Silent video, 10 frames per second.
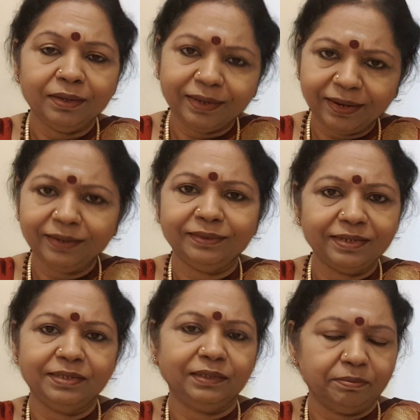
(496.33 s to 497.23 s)
correct
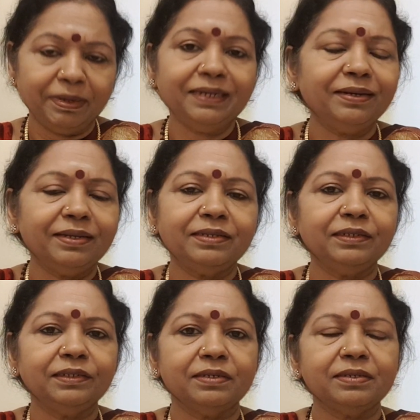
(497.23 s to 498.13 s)
decision, better
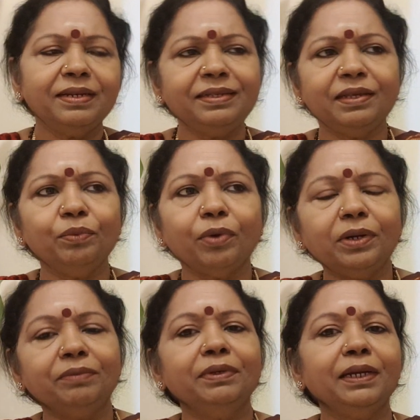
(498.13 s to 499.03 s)
decisions. And he said,
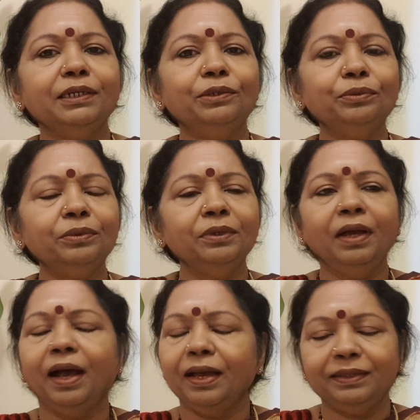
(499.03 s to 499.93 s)
whatever I do,
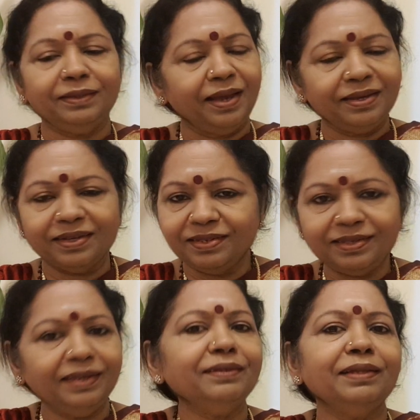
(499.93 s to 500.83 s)
I can
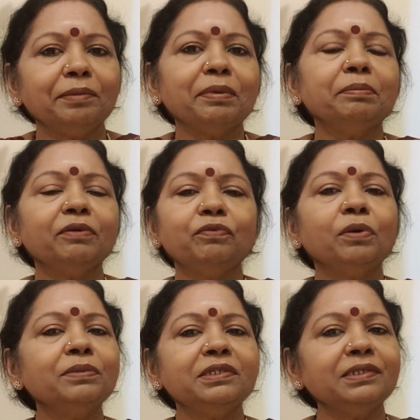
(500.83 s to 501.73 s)
see that my
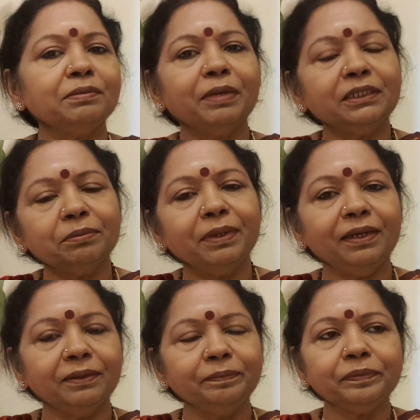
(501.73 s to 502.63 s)
performance is much
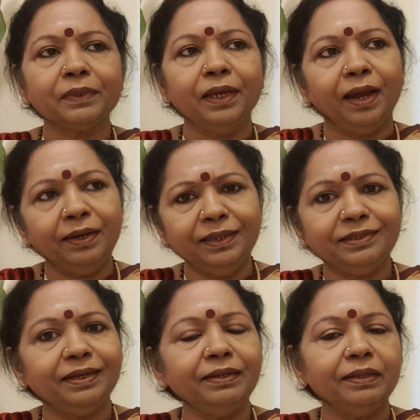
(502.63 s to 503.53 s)
better. And he
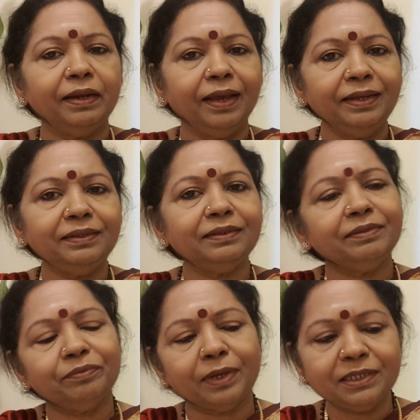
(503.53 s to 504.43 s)
said, in the night,
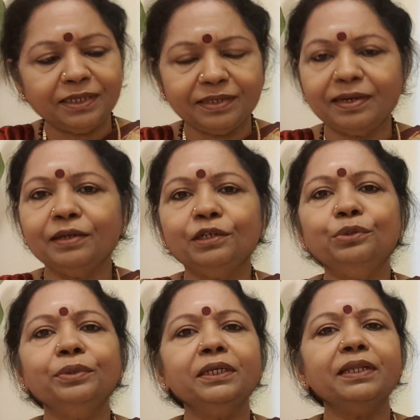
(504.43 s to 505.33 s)
once he started
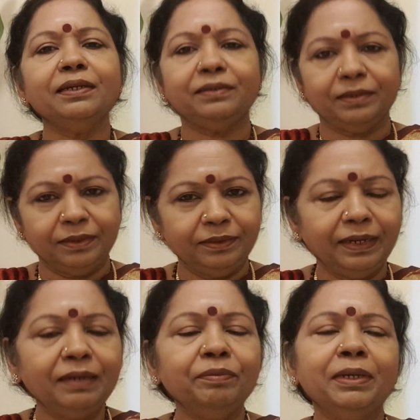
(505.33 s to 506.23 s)
doing that
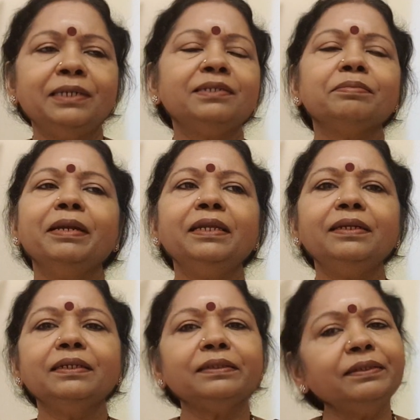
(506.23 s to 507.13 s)
10 minutes
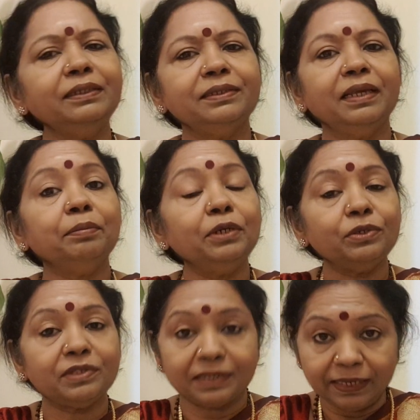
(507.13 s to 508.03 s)
meditation, he is able
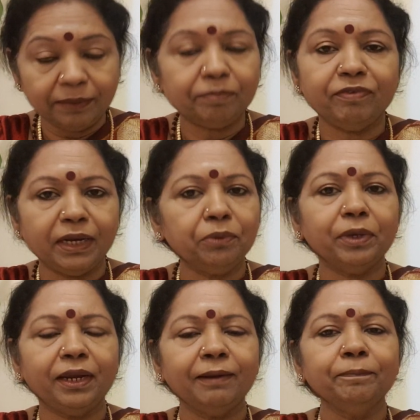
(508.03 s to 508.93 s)
to sleep very
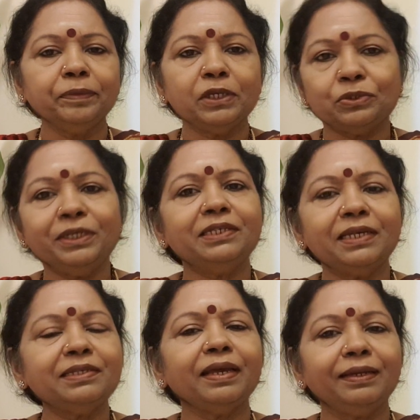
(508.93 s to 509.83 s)
well. So he
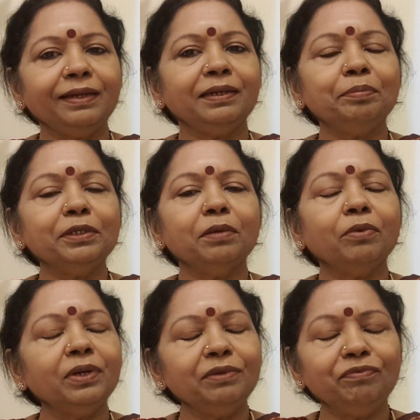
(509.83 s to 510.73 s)
says, I get up in the
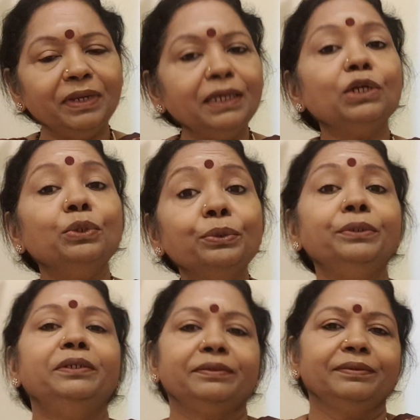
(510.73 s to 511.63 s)
morning feeling good.